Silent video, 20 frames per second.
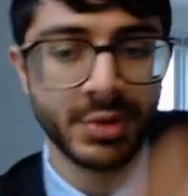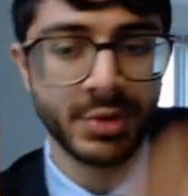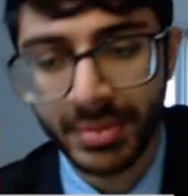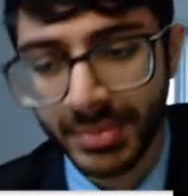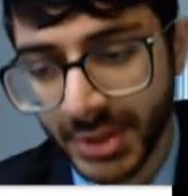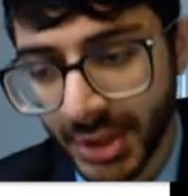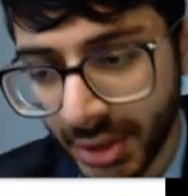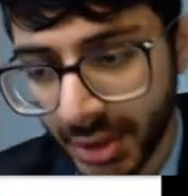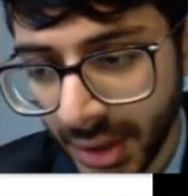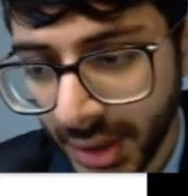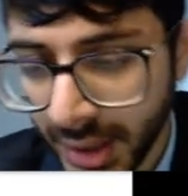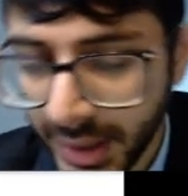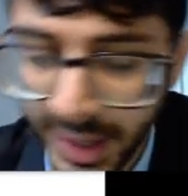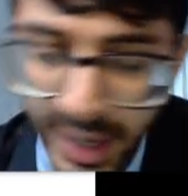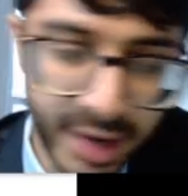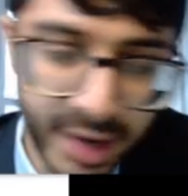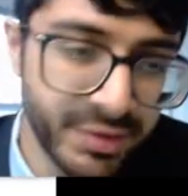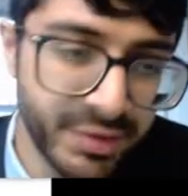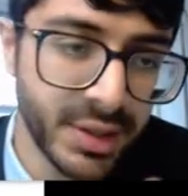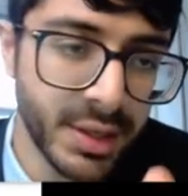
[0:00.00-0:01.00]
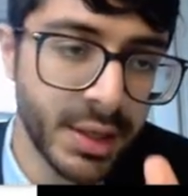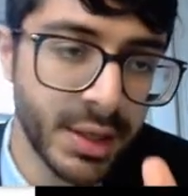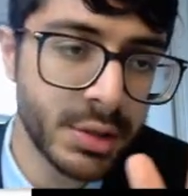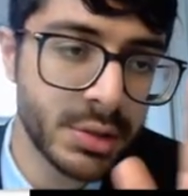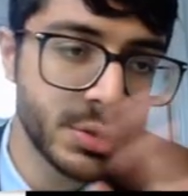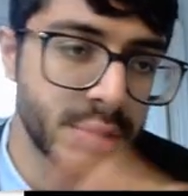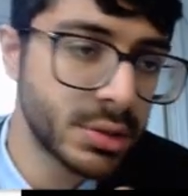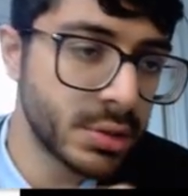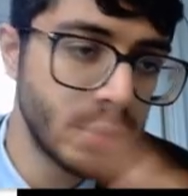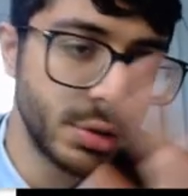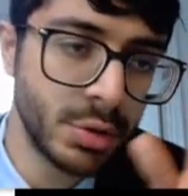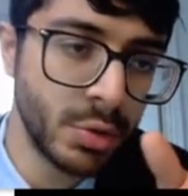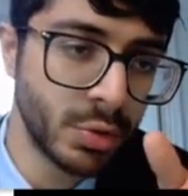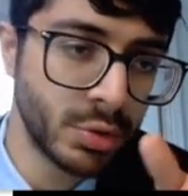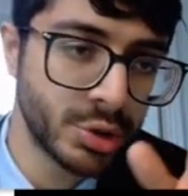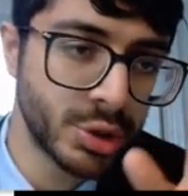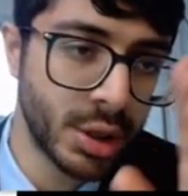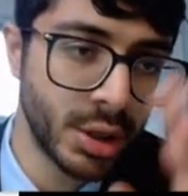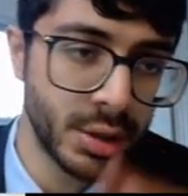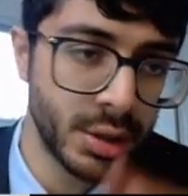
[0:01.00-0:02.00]
rhythms here. Everything else, you
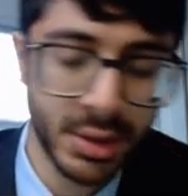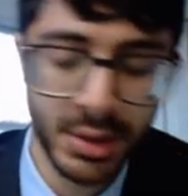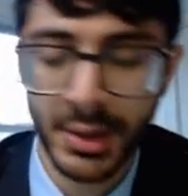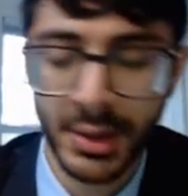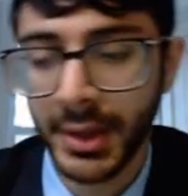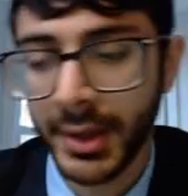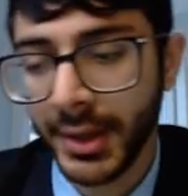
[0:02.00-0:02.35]
don't shock.